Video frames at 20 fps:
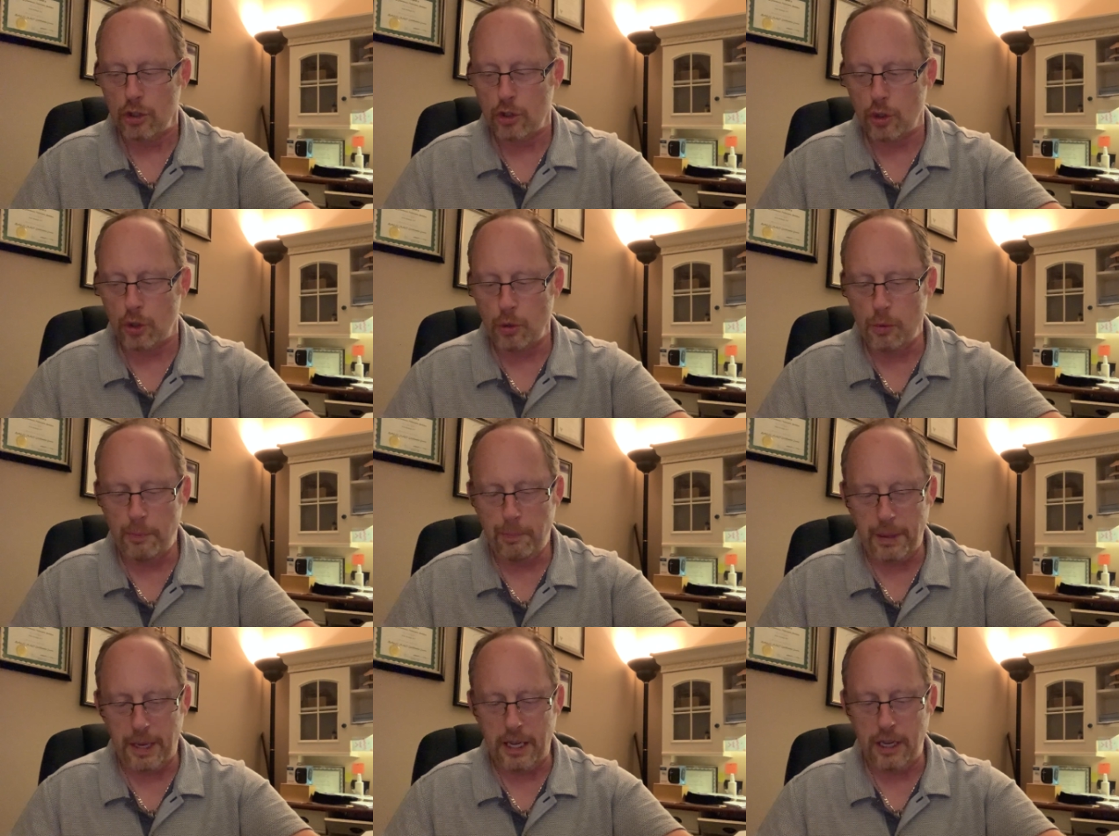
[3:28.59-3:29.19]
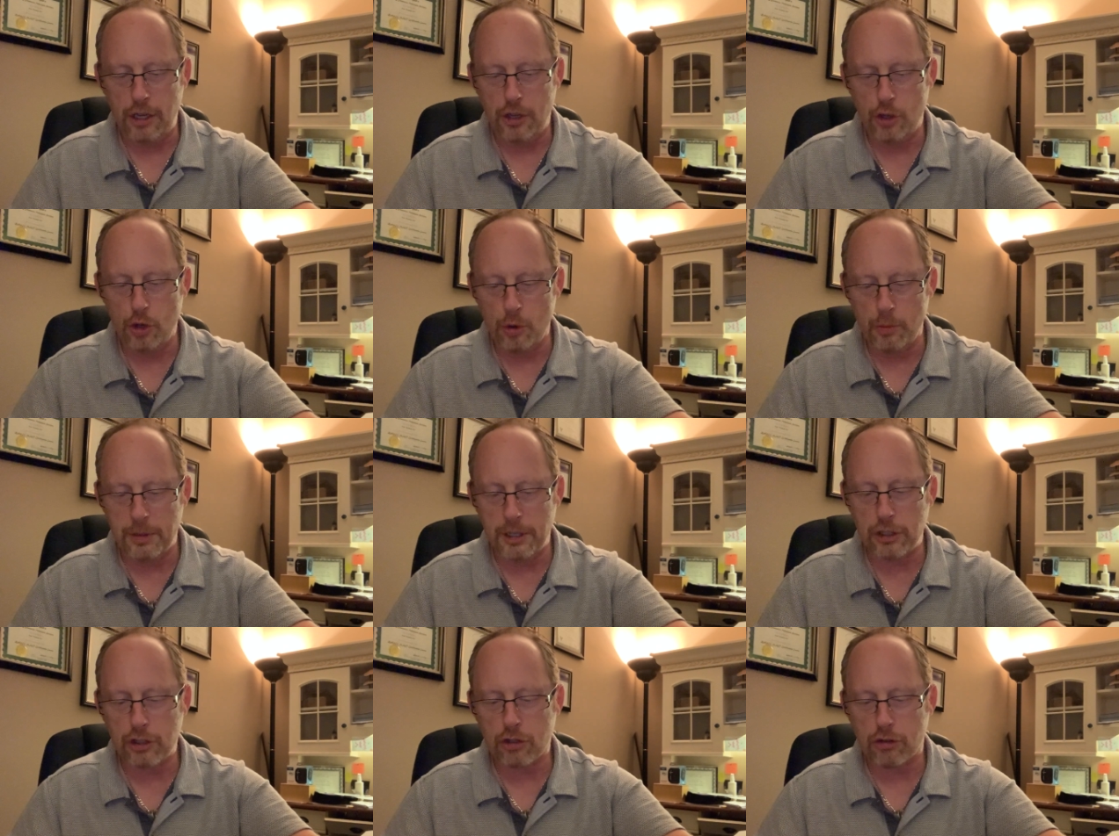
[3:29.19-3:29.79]
to be
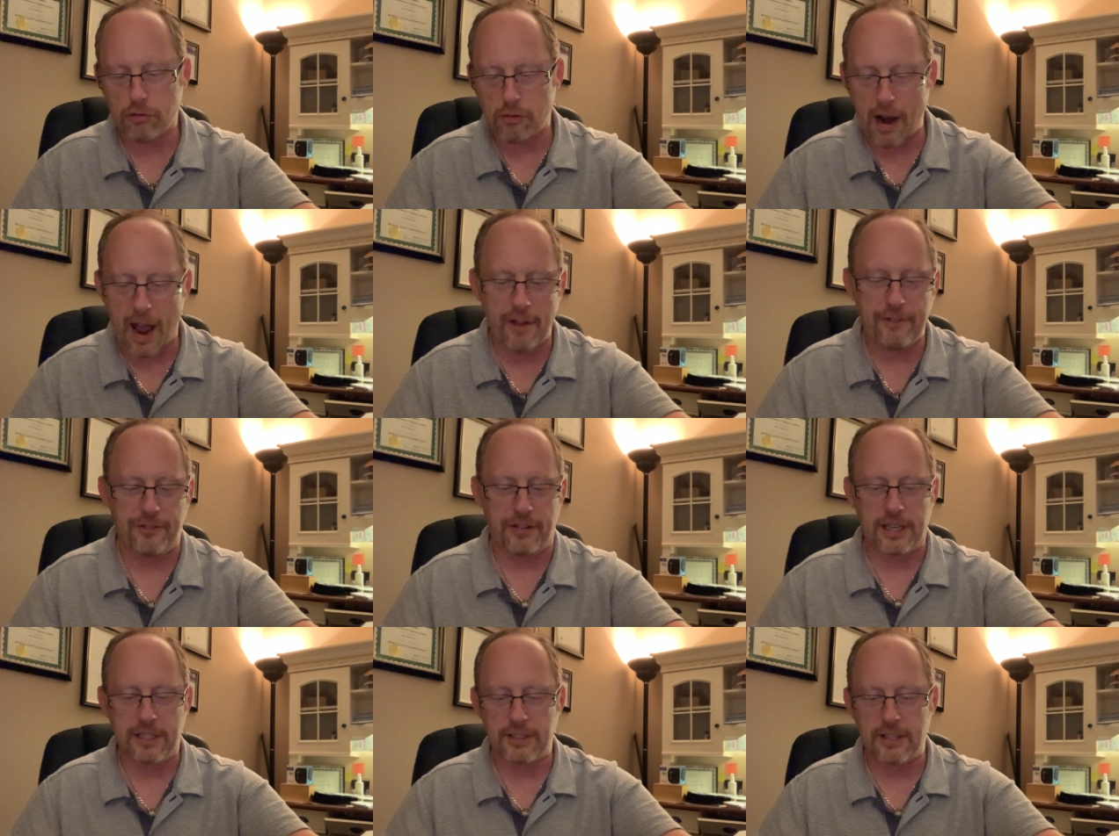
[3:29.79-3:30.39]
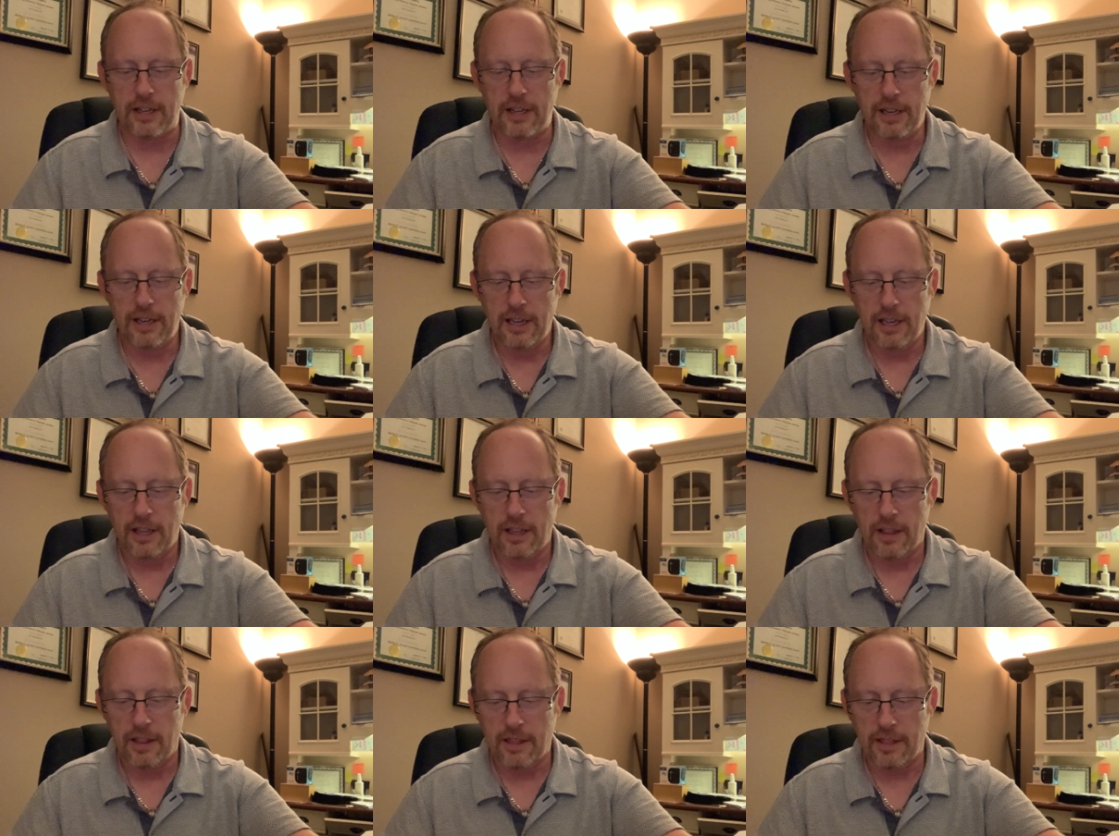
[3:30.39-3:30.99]
human trafficked
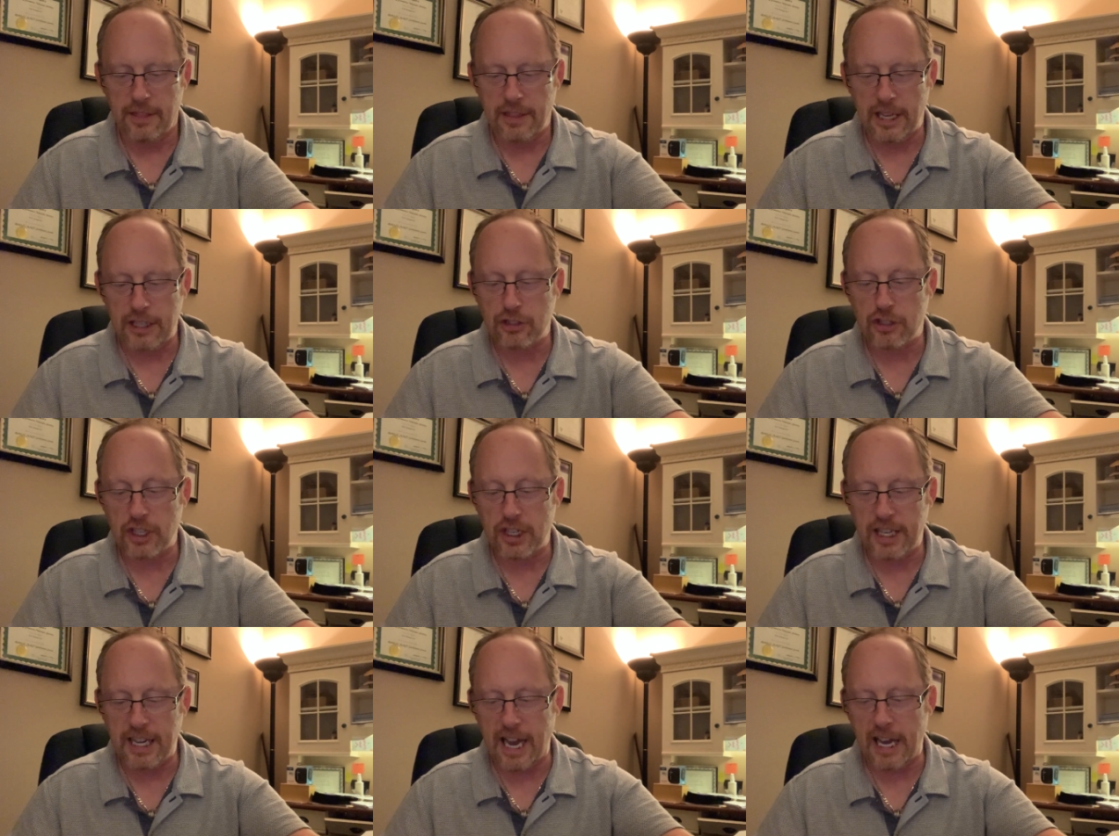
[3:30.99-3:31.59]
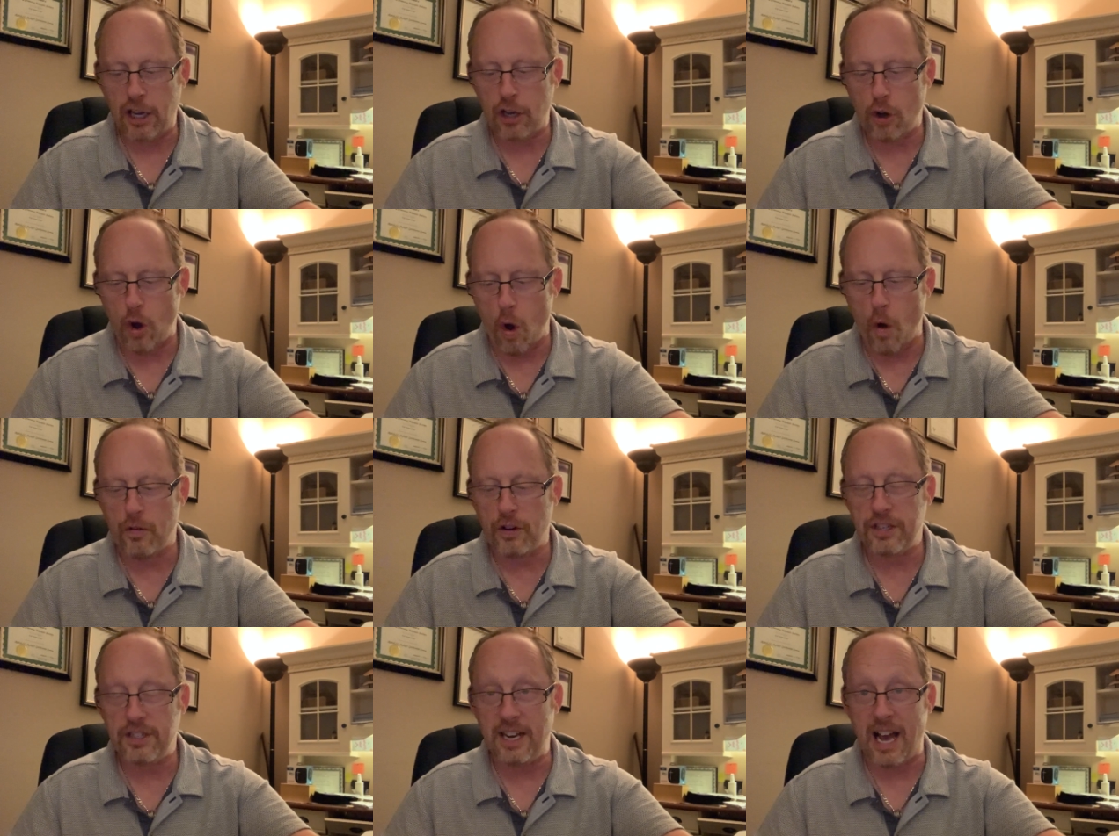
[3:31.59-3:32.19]
than to get
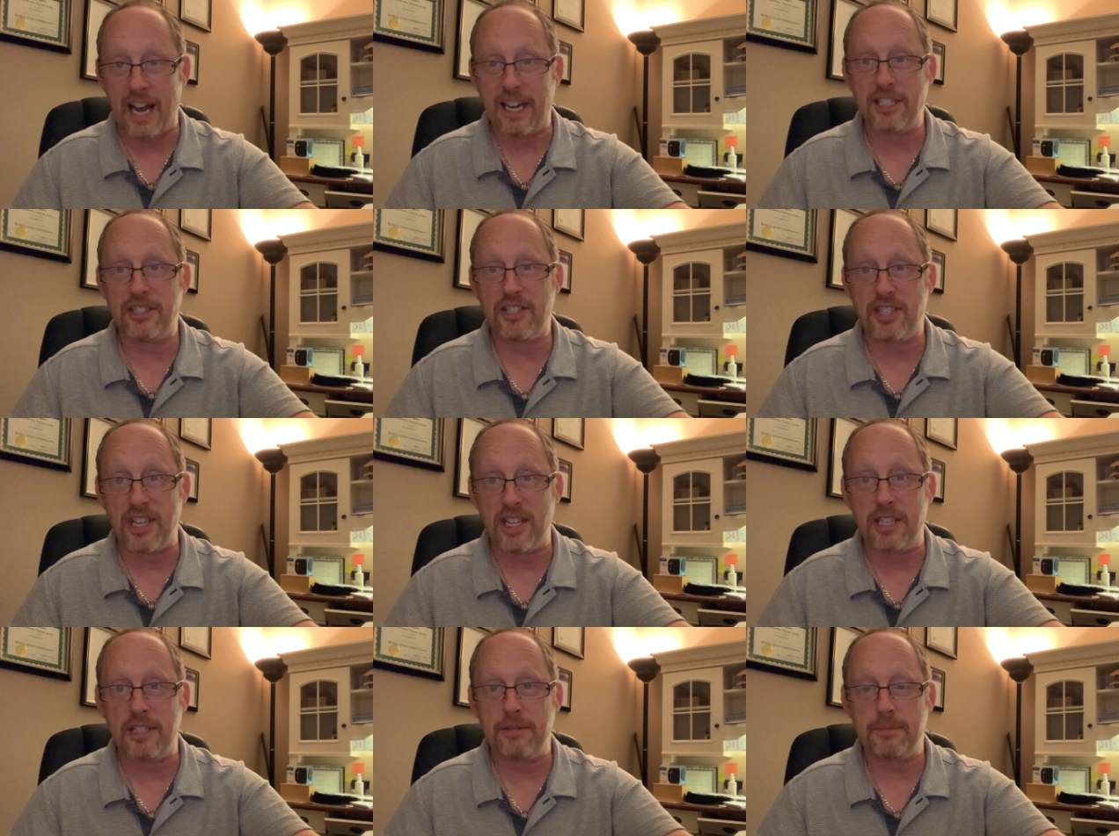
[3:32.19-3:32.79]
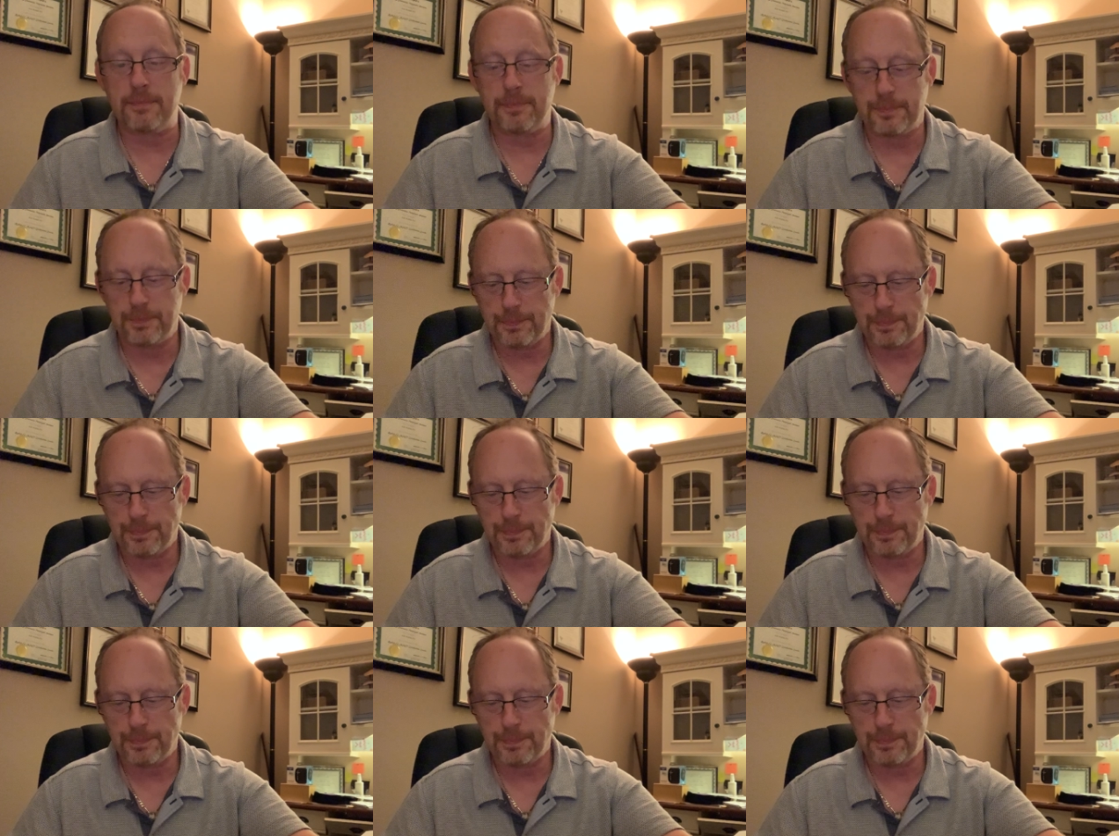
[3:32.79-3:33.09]
COVID 19?